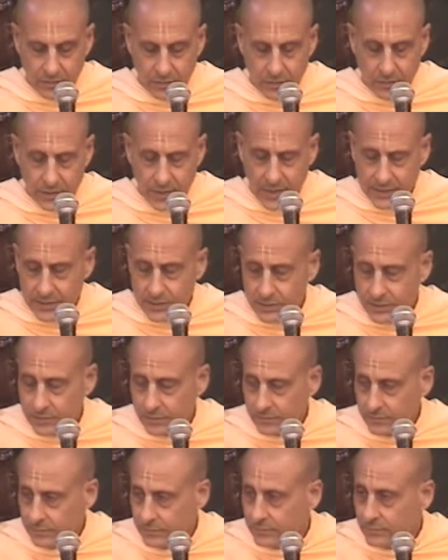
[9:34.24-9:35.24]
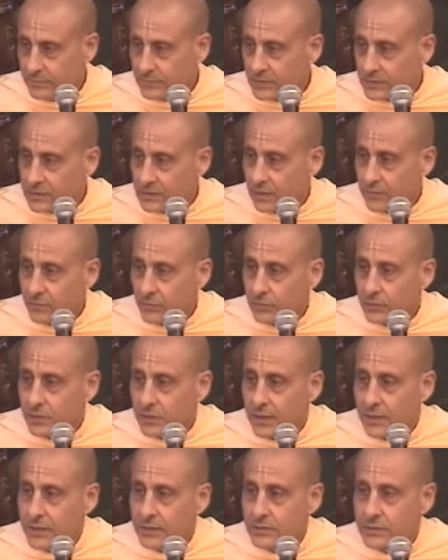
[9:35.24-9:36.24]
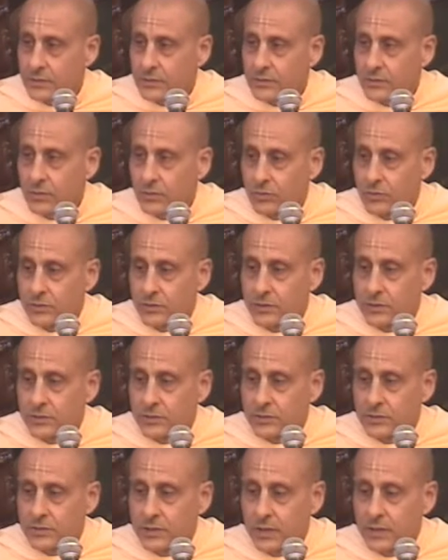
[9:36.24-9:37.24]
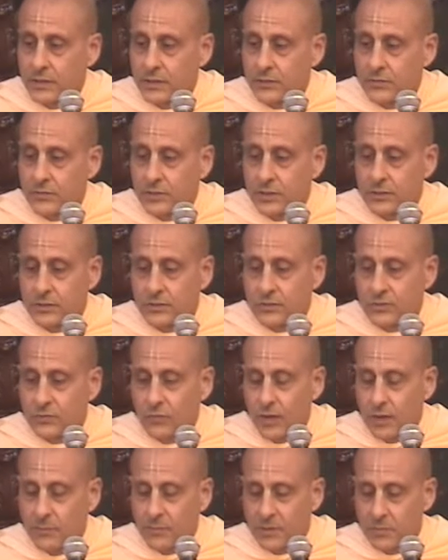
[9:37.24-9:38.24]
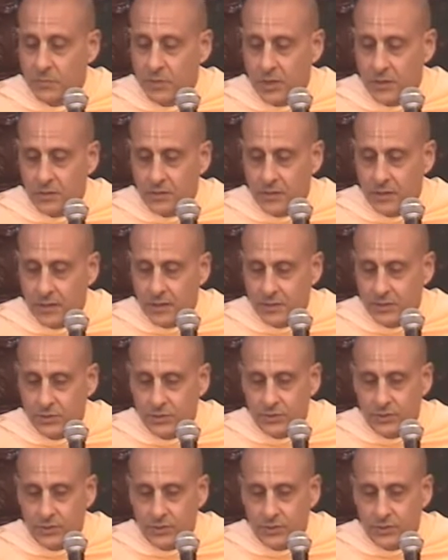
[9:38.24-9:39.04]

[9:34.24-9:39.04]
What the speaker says: The last several days, His Holiness Jayadvaita Swami Maharaj